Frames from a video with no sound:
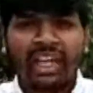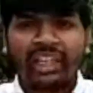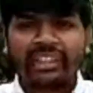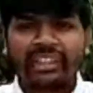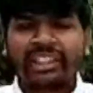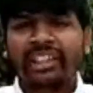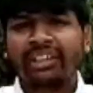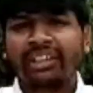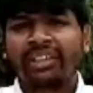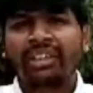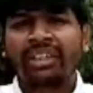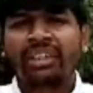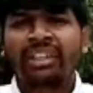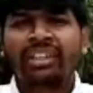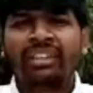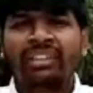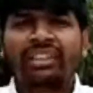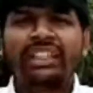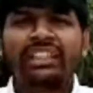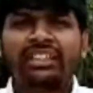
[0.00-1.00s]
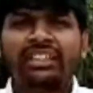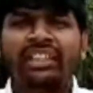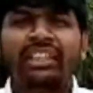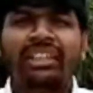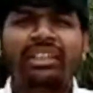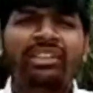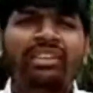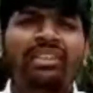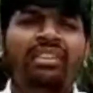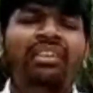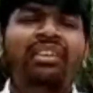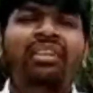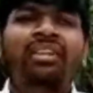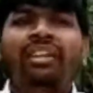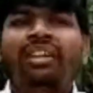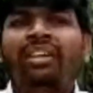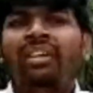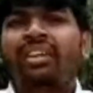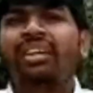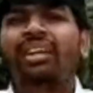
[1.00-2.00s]
i think this year
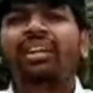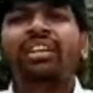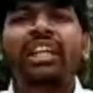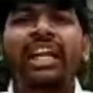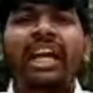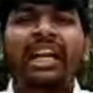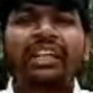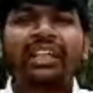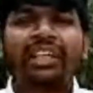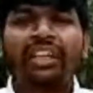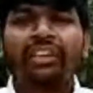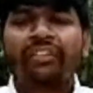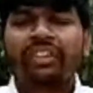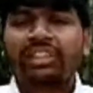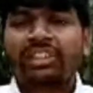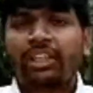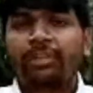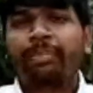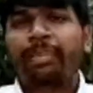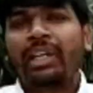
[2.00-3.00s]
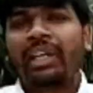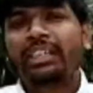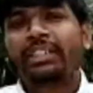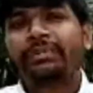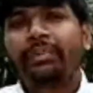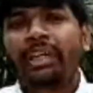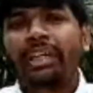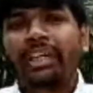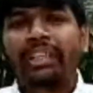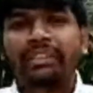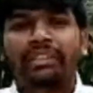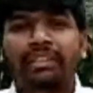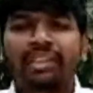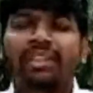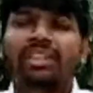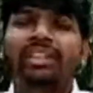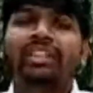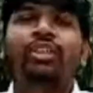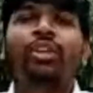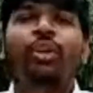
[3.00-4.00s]
uh, cat gave a surprise by
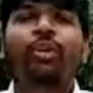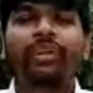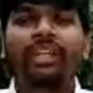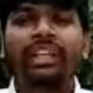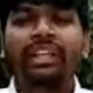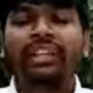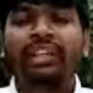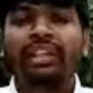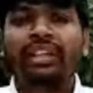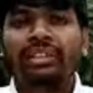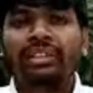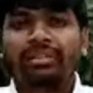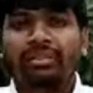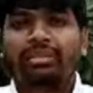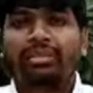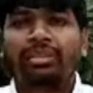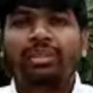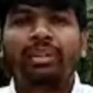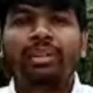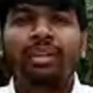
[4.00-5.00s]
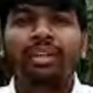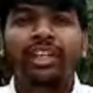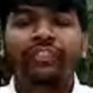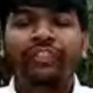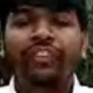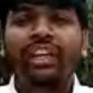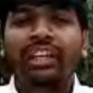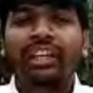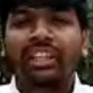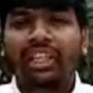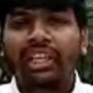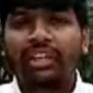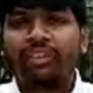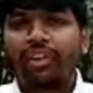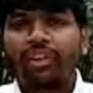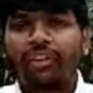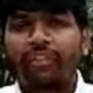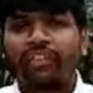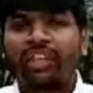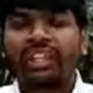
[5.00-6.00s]
uh, lowering the difficulty
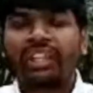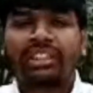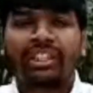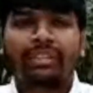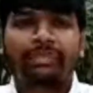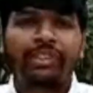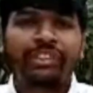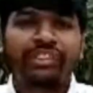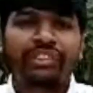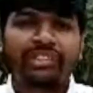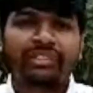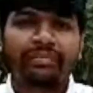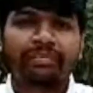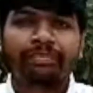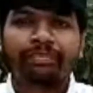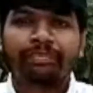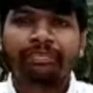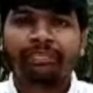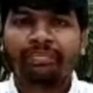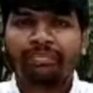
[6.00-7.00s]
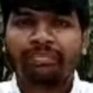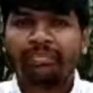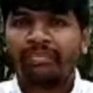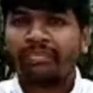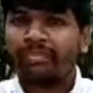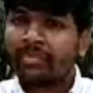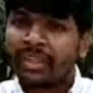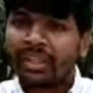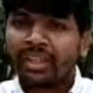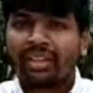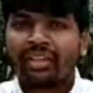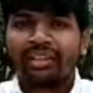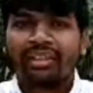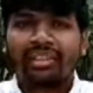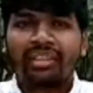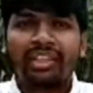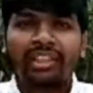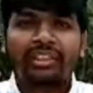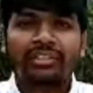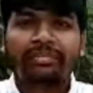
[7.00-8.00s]
level of the examination
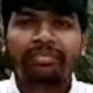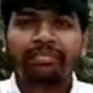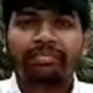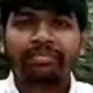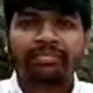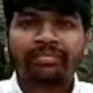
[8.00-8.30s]
yeah.